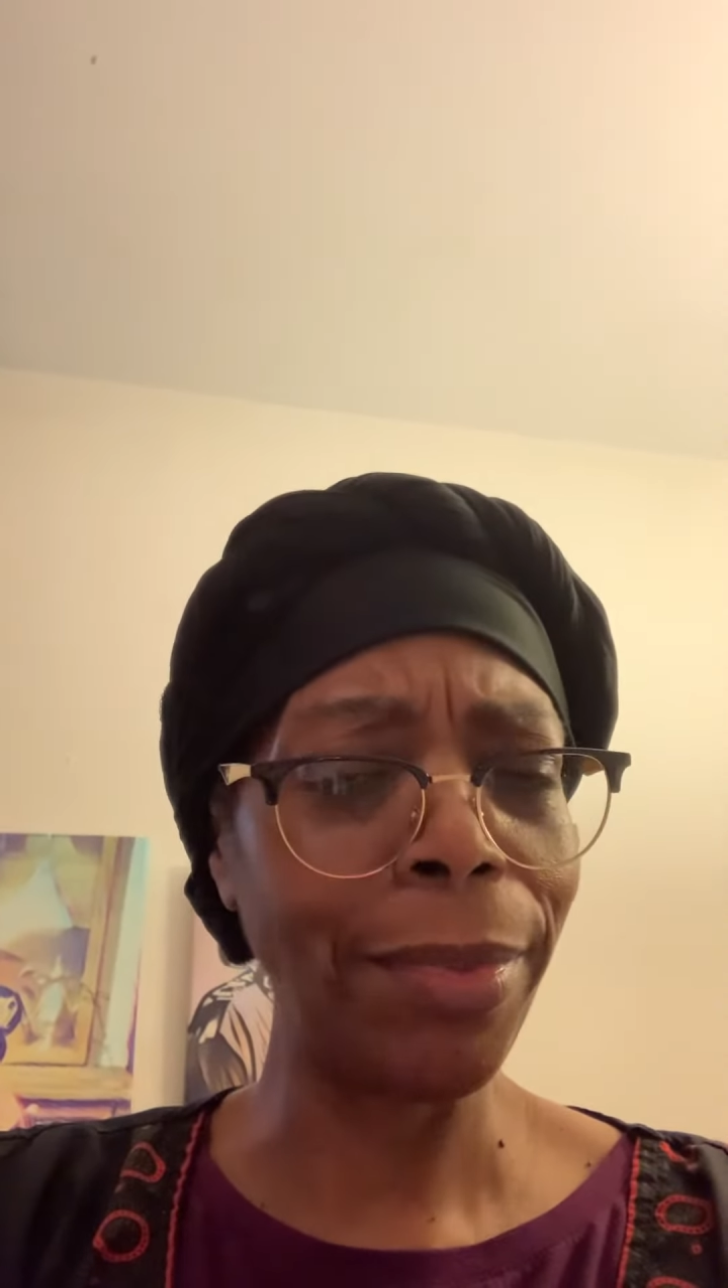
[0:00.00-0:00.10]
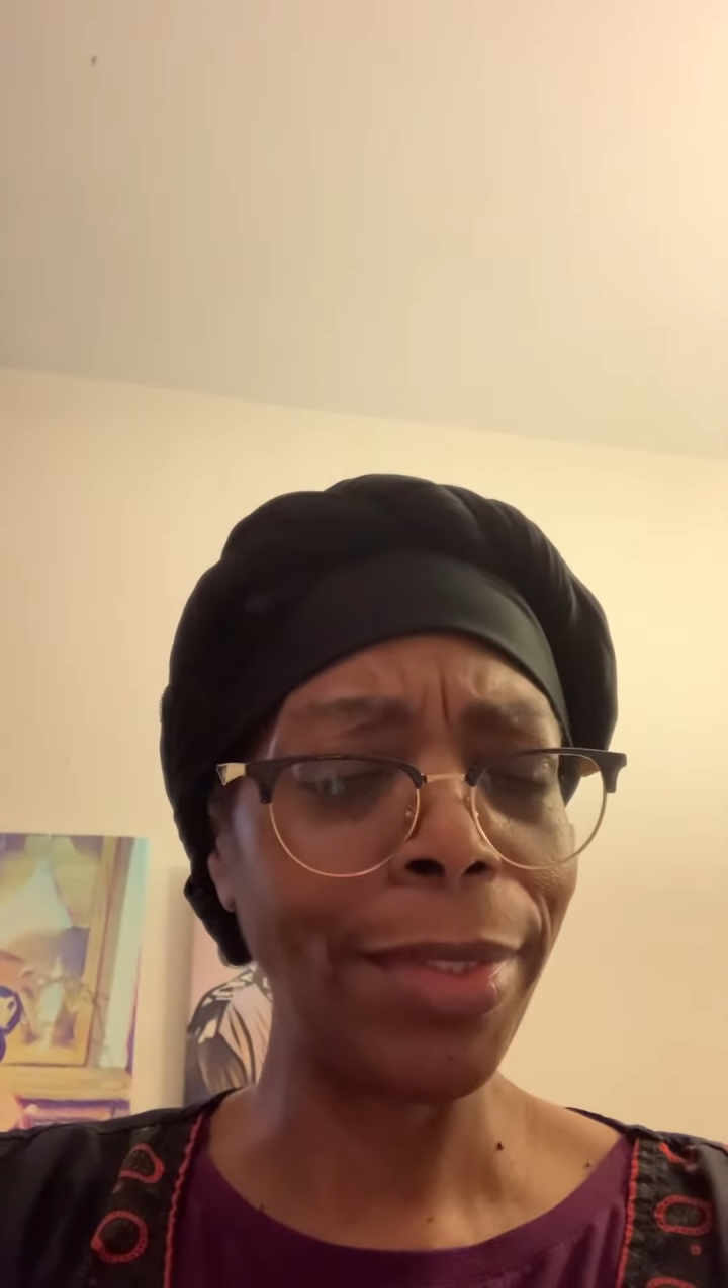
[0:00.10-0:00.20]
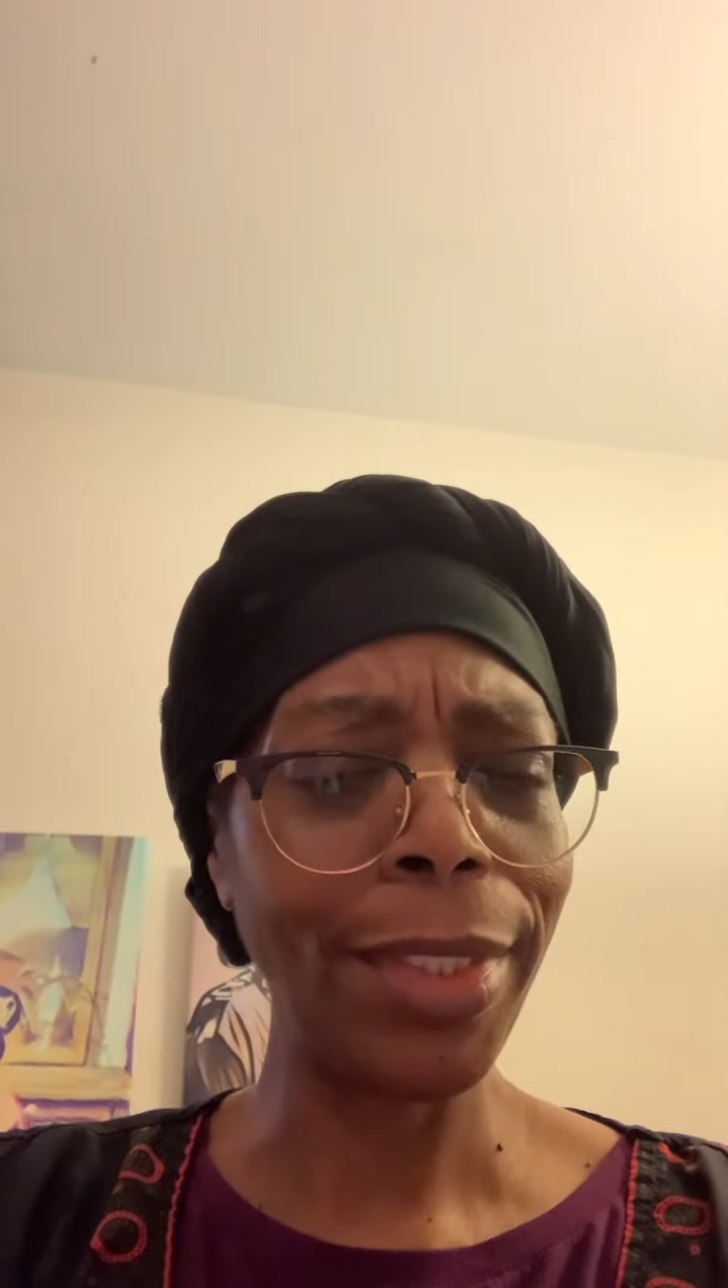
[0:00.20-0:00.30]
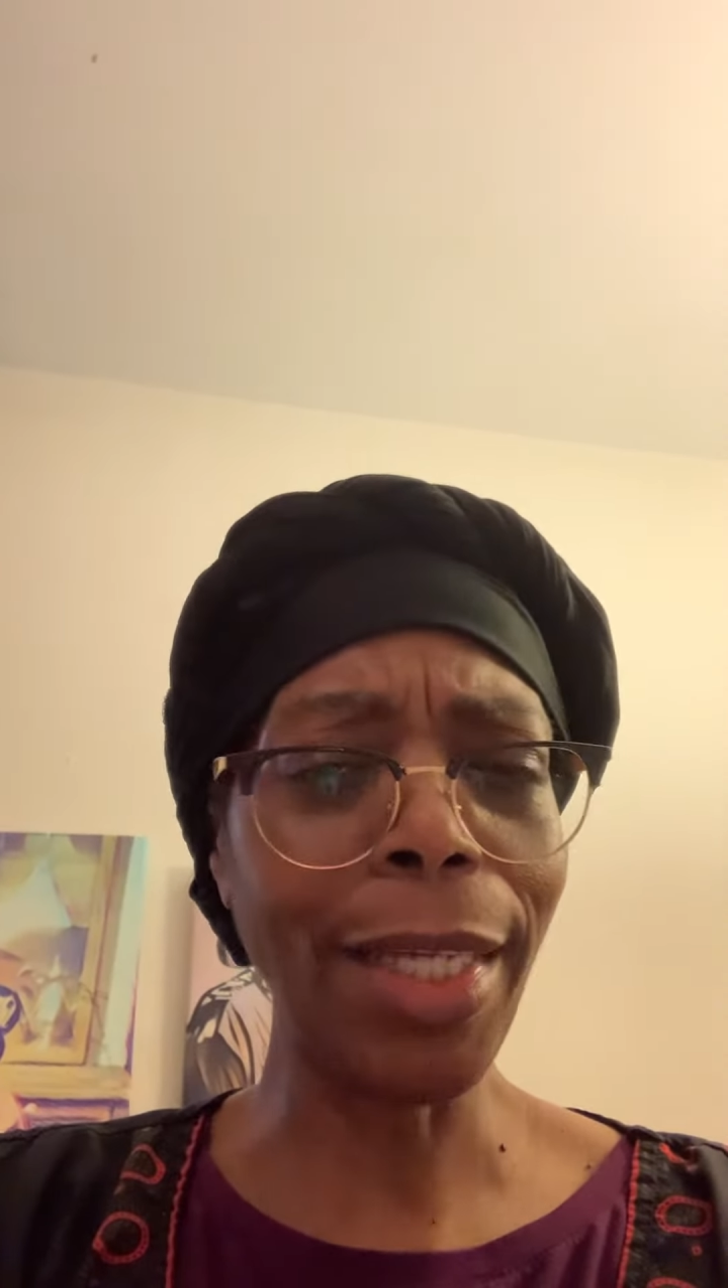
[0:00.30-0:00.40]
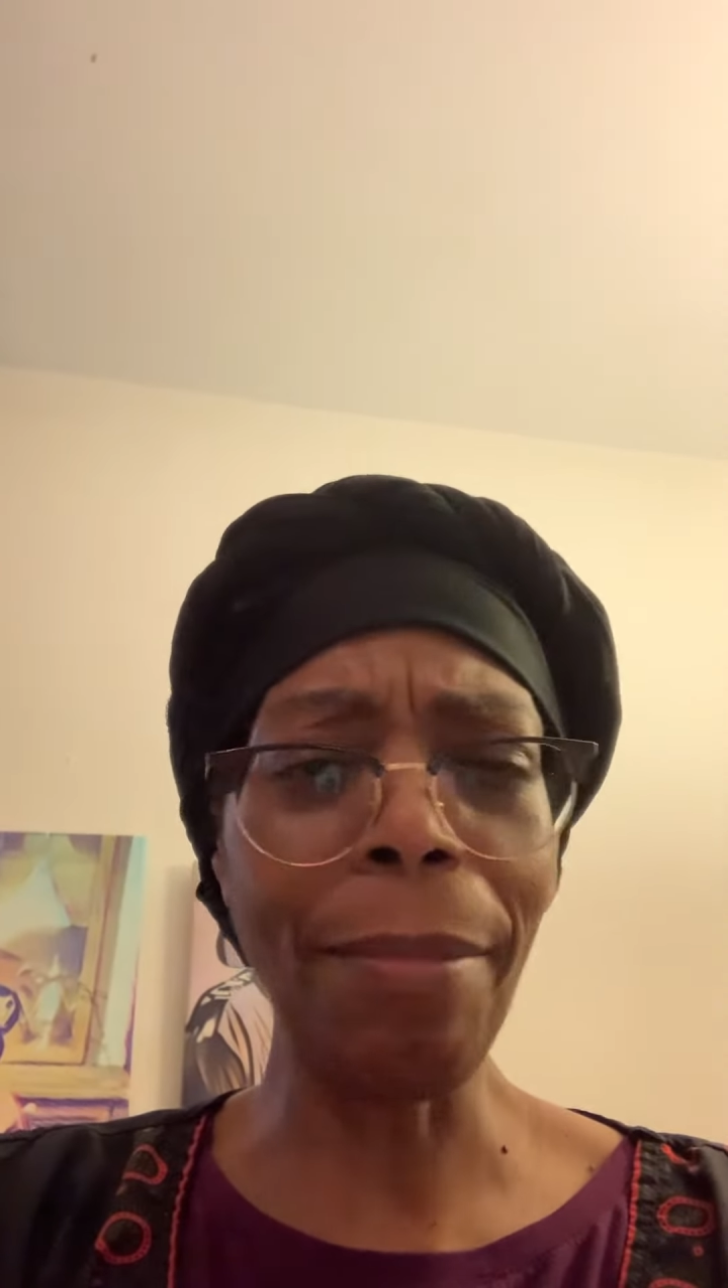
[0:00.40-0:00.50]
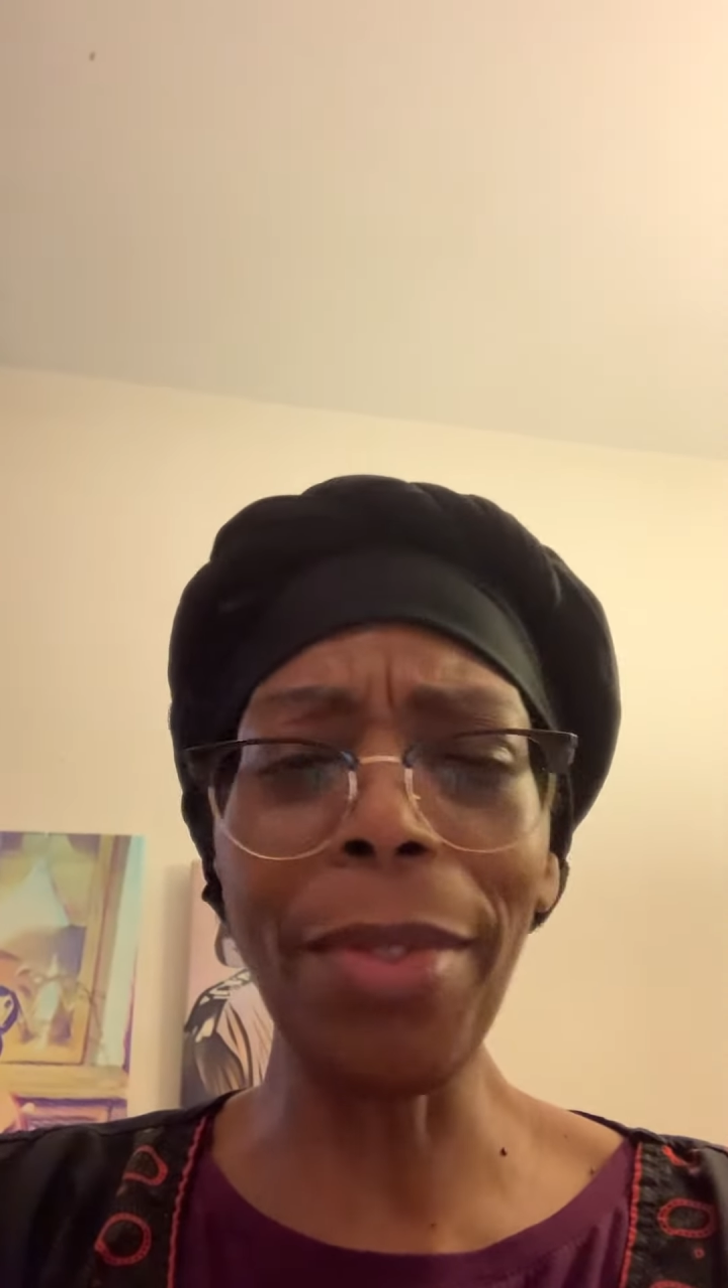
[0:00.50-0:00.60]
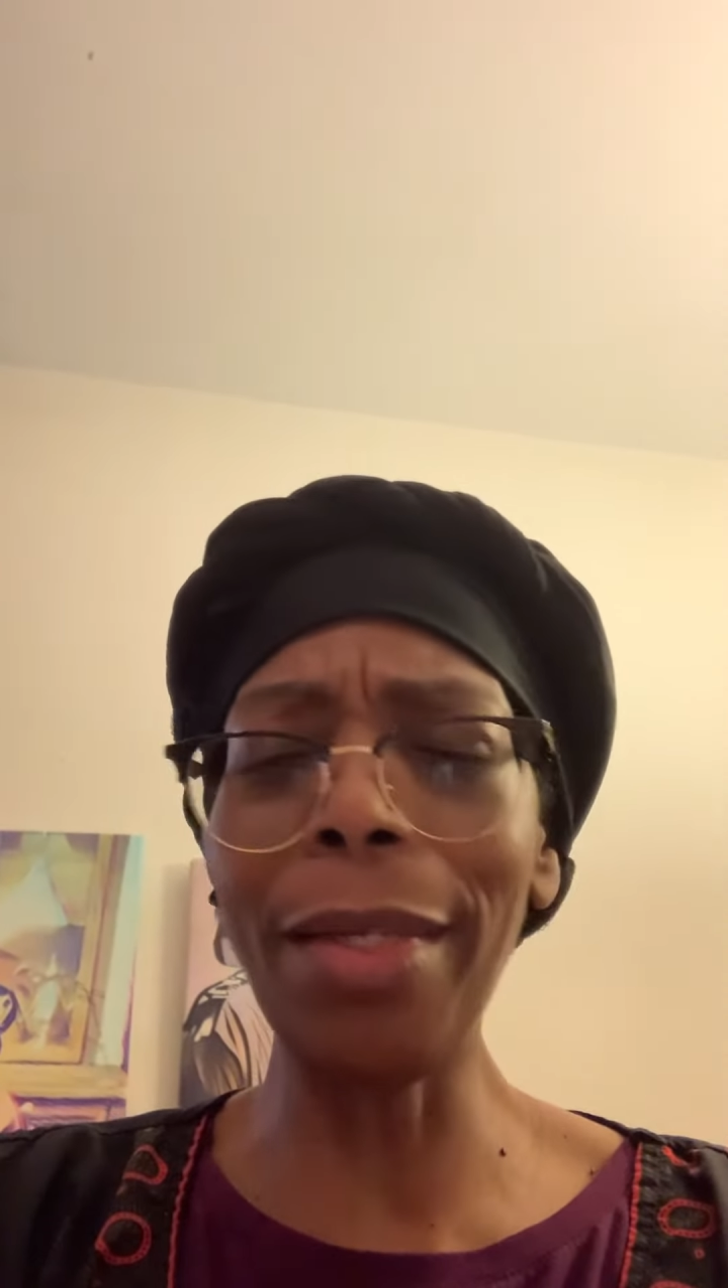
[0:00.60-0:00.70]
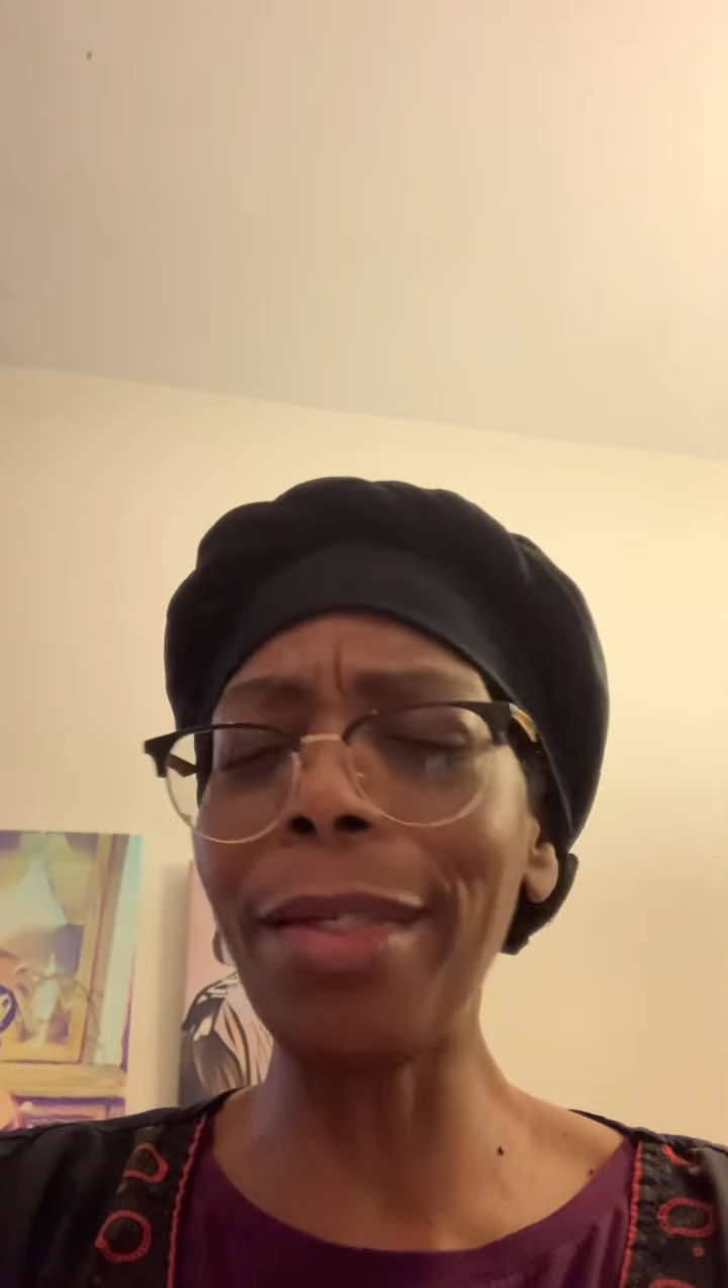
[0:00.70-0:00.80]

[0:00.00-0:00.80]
something